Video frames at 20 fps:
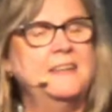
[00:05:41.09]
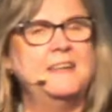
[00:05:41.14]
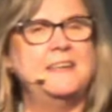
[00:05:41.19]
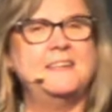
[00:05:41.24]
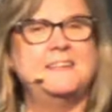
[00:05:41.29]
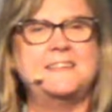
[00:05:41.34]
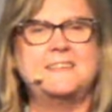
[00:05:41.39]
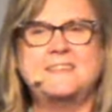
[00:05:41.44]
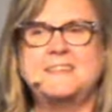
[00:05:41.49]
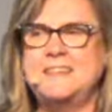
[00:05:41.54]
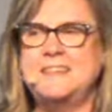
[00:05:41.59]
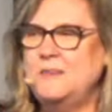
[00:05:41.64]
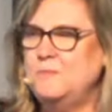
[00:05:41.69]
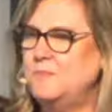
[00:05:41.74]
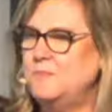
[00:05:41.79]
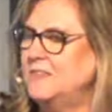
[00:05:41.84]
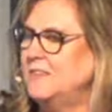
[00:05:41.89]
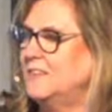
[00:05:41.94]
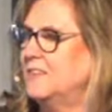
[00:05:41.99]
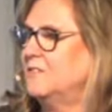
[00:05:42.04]
it
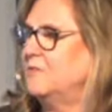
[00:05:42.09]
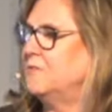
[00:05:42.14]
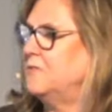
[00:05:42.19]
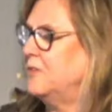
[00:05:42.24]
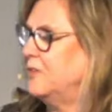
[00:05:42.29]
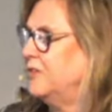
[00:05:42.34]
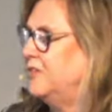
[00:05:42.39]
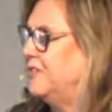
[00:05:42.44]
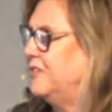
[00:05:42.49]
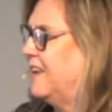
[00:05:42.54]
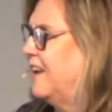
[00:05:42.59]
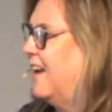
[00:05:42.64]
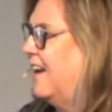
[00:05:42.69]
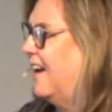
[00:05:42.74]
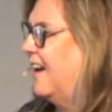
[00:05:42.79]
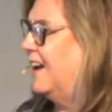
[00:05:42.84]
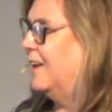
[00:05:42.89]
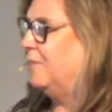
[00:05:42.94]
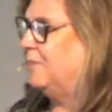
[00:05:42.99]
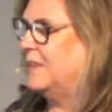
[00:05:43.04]
seems that the first
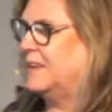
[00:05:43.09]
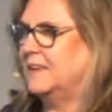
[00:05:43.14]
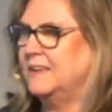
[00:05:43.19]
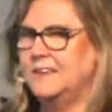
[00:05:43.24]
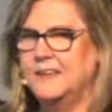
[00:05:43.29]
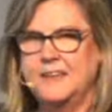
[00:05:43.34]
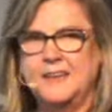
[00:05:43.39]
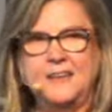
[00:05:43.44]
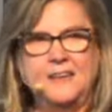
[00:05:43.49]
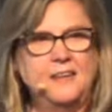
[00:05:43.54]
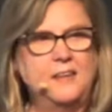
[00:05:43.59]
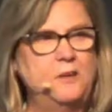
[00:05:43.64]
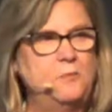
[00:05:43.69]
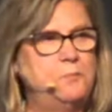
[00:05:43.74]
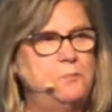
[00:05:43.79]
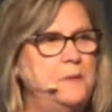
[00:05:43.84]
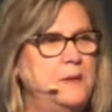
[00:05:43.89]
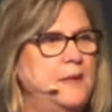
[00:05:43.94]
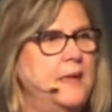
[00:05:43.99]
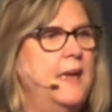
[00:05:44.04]
time that
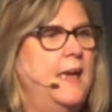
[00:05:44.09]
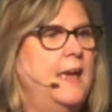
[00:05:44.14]
it